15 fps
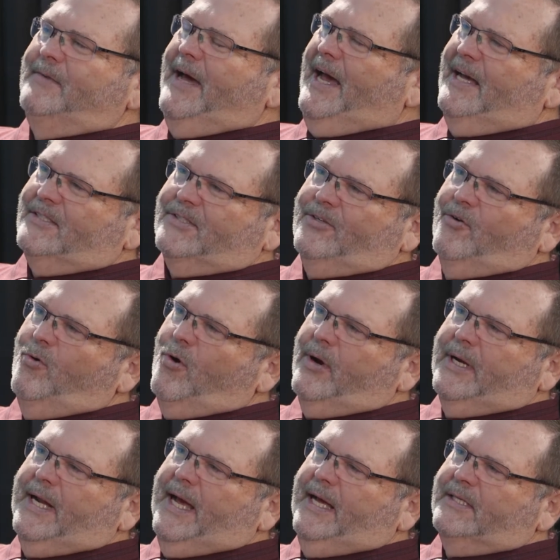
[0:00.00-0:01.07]
a master
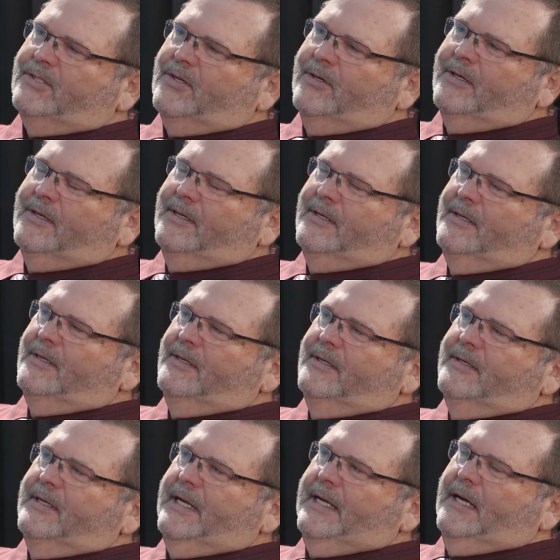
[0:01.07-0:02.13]
organizer,
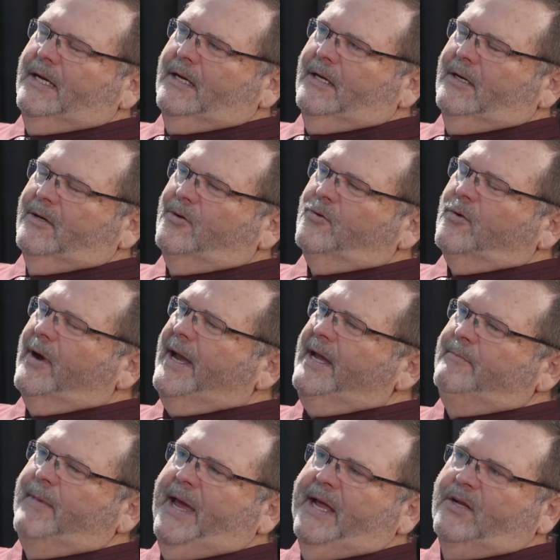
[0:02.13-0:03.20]
a
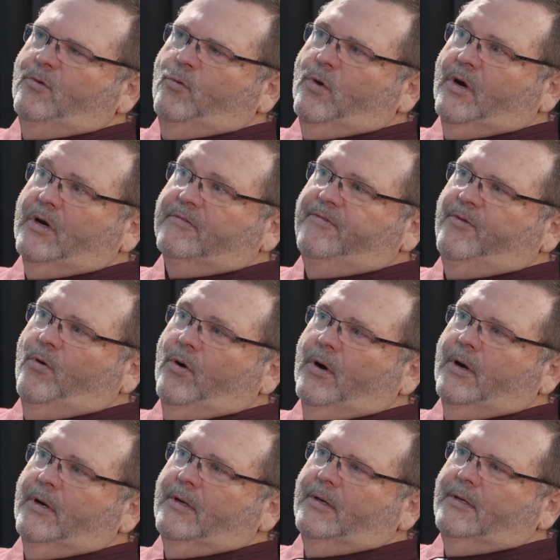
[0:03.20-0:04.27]
great man to work
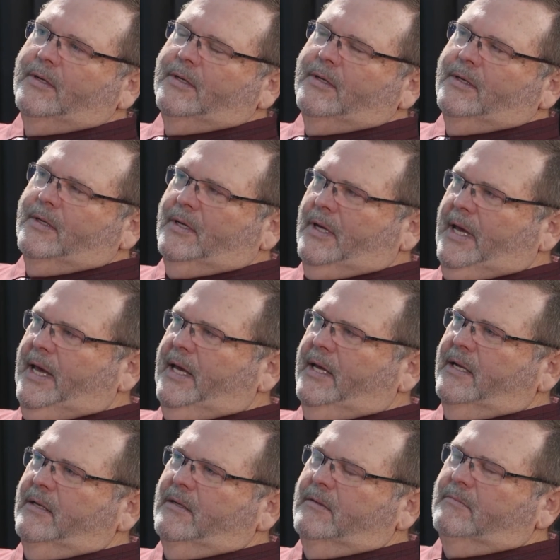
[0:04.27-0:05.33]
for,
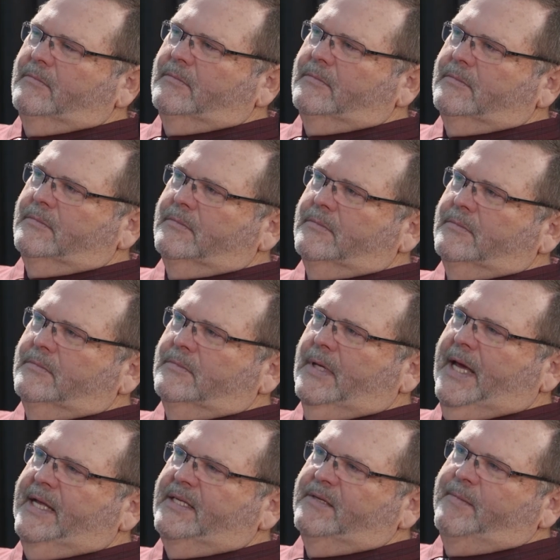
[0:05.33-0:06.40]
and
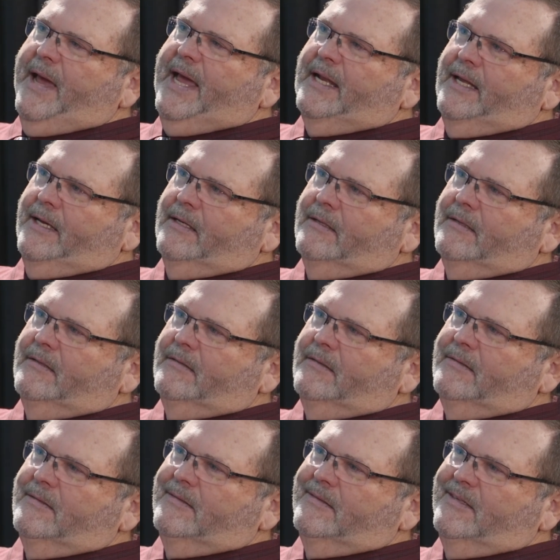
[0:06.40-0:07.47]
and demanding.
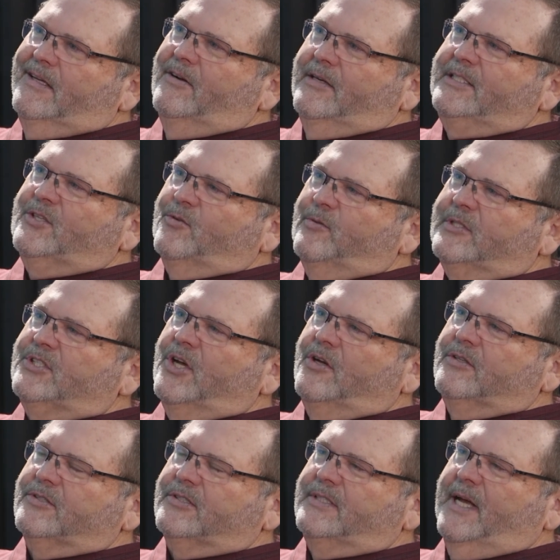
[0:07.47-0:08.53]
You know, he's a
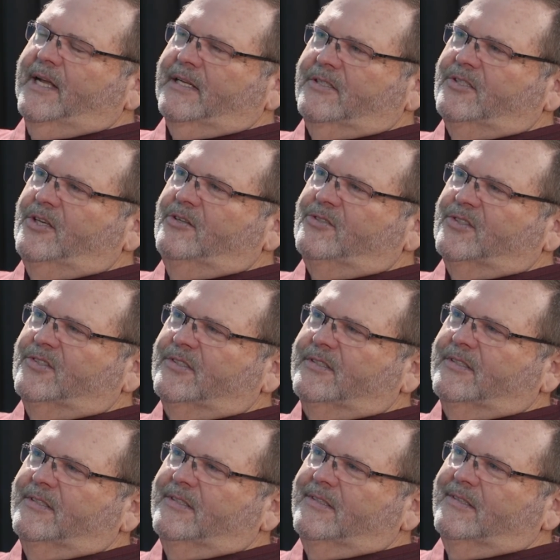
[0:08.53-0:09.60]
results, not
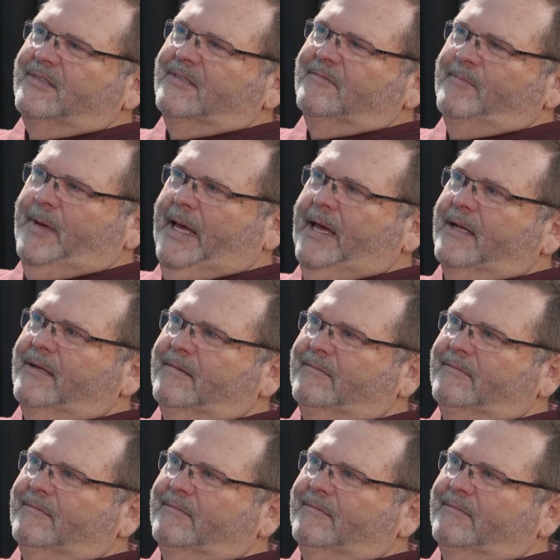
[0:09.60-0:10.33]
excuses man.